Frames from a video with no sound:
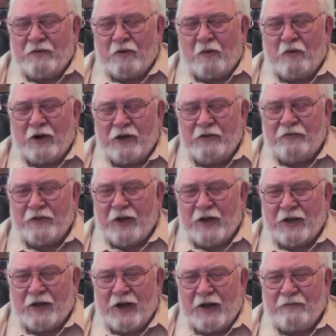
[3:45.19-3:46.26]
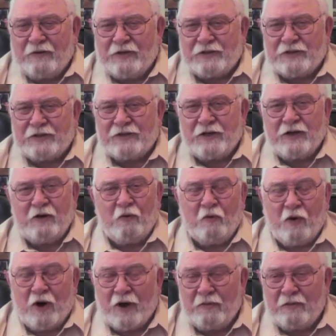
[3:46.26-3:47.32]
well, what do you think, Cap? He says, do you
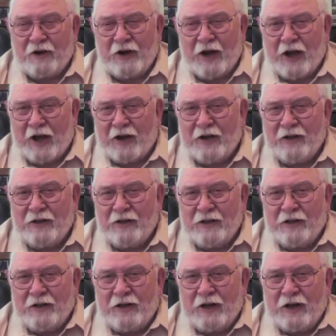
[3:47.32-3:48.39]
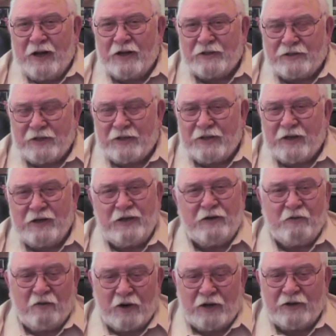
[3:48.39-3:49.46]
want them or not? And I said,
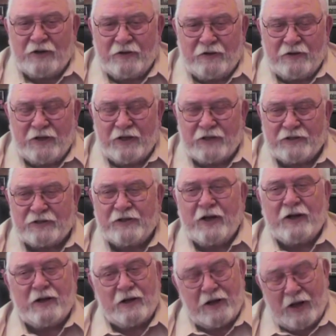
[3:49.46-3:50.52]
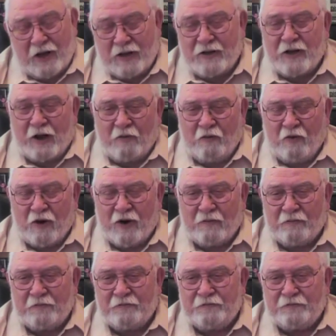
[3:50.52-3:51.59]
you want to do this? I want
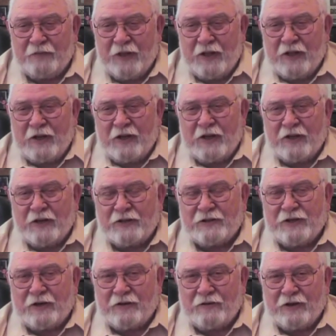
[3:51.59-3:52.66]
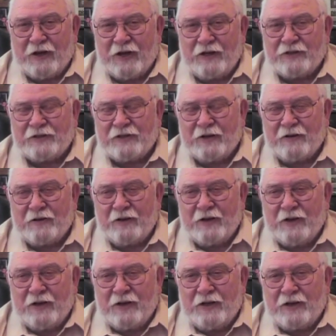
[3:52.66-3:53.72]
them. And I said, okay. So
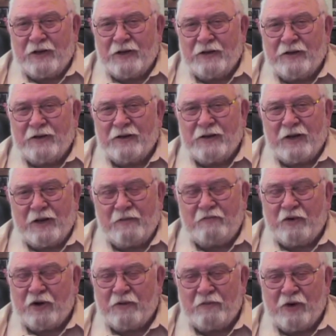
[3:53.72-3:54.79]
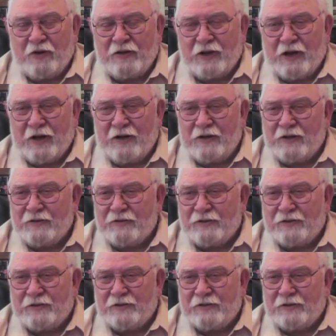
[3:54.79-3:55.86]
then they put them on there, and it
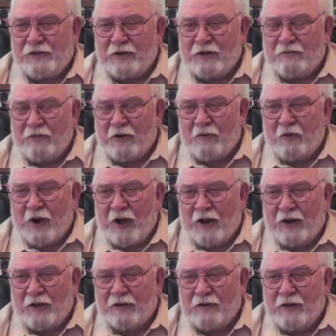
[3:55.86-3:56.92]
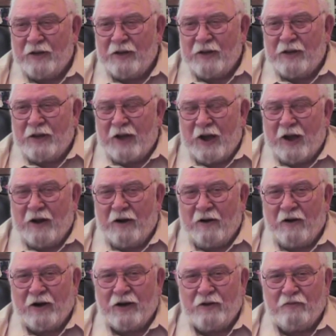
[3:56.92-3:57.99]
took them a while, and I
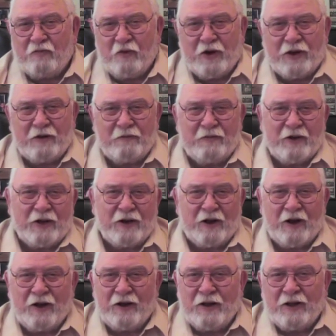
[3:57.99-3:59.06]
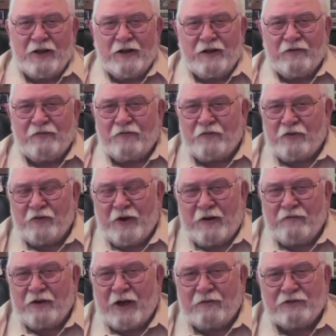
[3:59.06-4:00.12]
argued with them
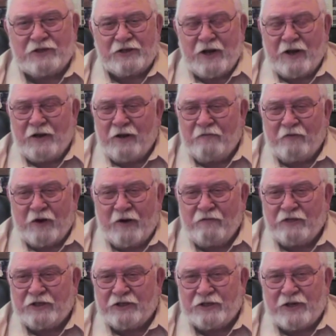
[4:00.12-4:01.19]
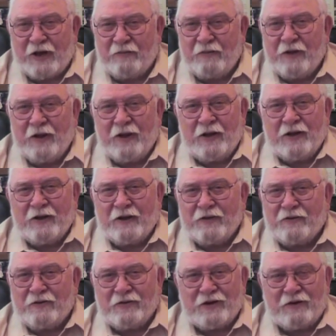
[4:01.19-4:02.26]
through I down there for every step
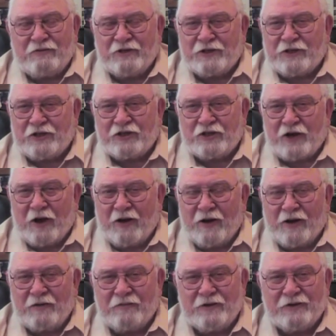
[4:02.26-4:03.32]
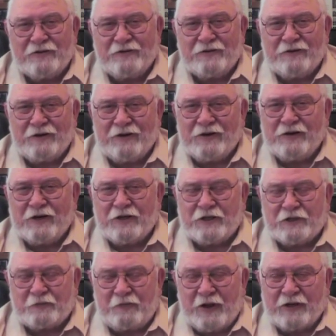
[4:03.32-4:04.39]
when they was installing them and
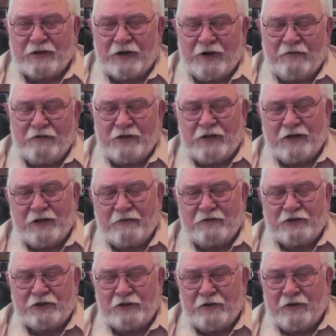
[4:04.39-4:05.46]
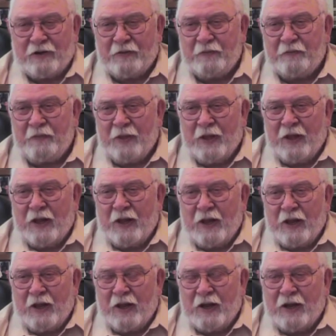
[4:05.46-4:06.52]
inspecting everything they was doing.
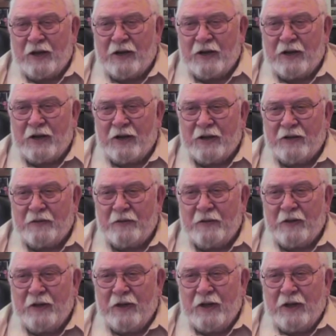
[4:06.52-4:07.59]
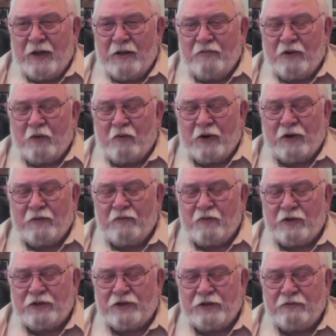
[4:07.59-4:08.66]
And but
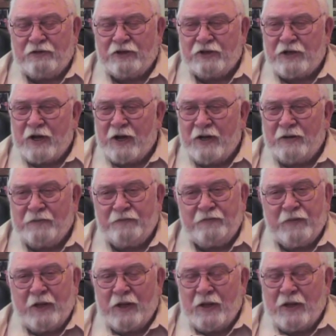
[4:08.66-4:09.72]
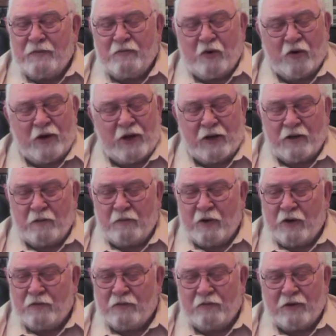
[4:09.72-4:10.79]
when she was done, boy, that little
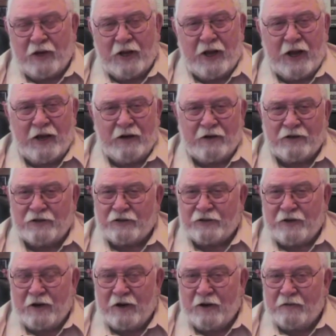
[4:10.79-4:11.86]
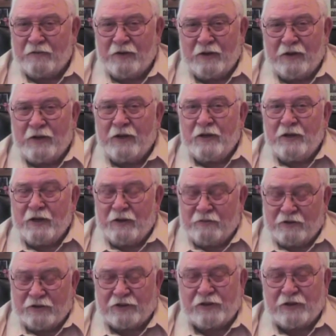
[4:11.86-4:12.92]
boat would really handle her stern.
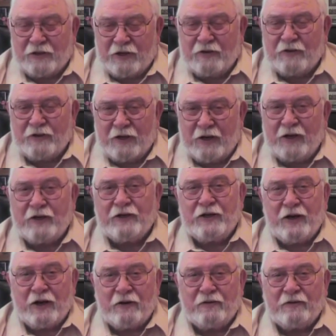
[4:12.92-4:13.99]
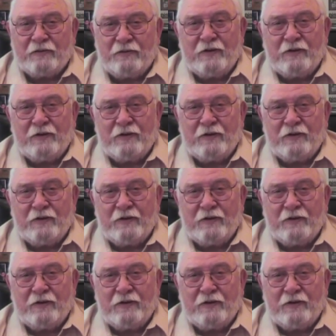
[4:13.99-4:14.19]
It did,